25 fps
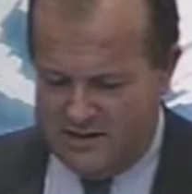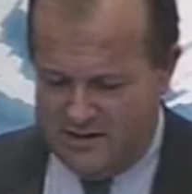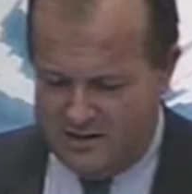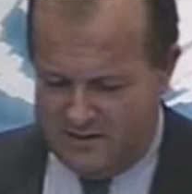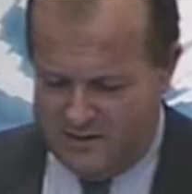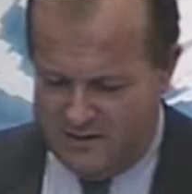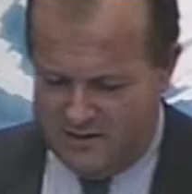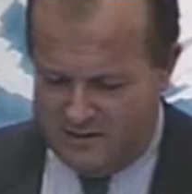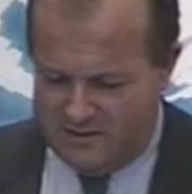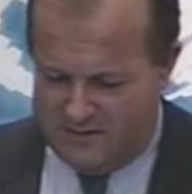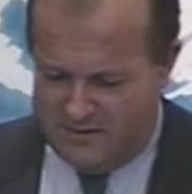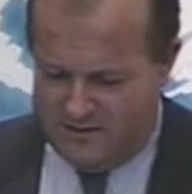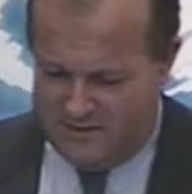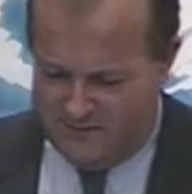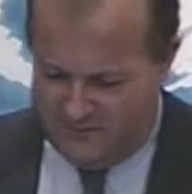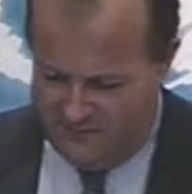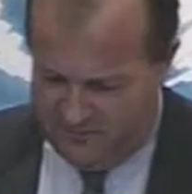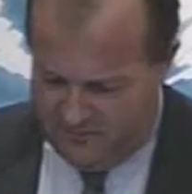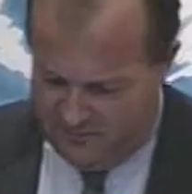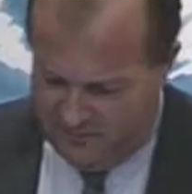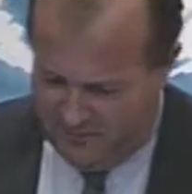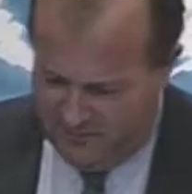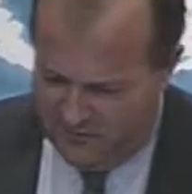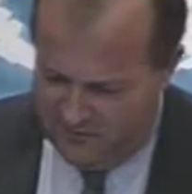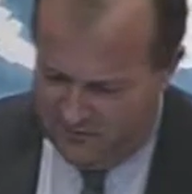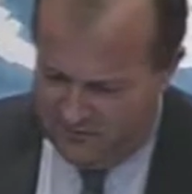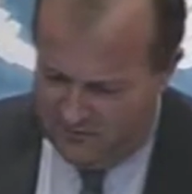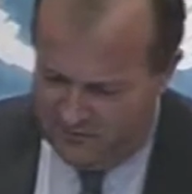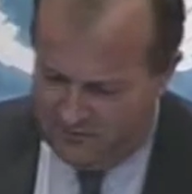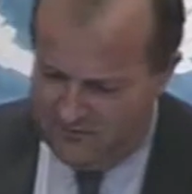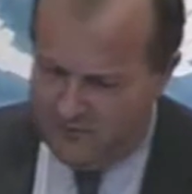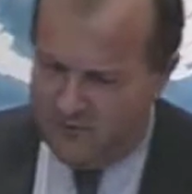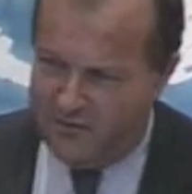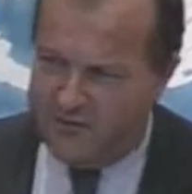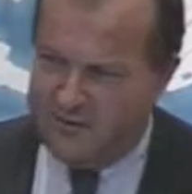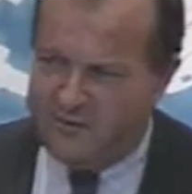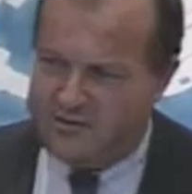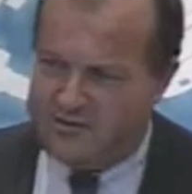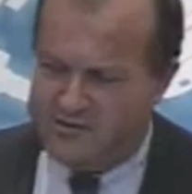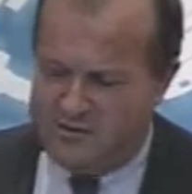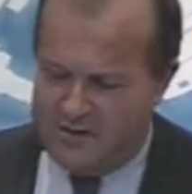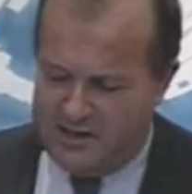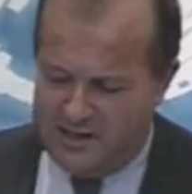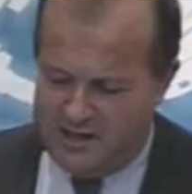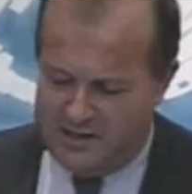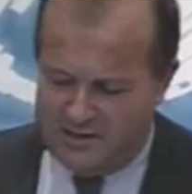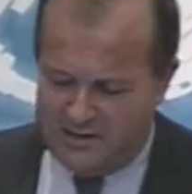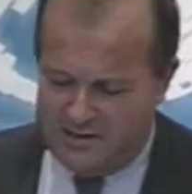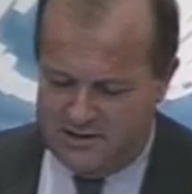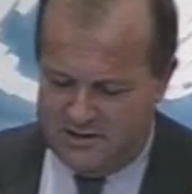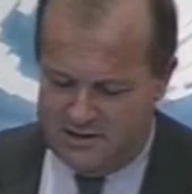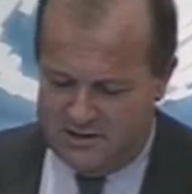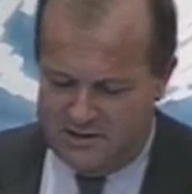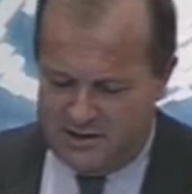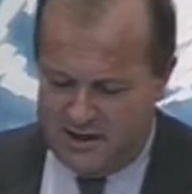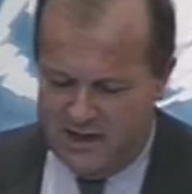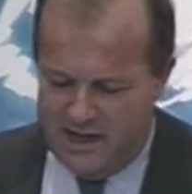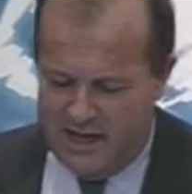terms of revenue-focused strategies.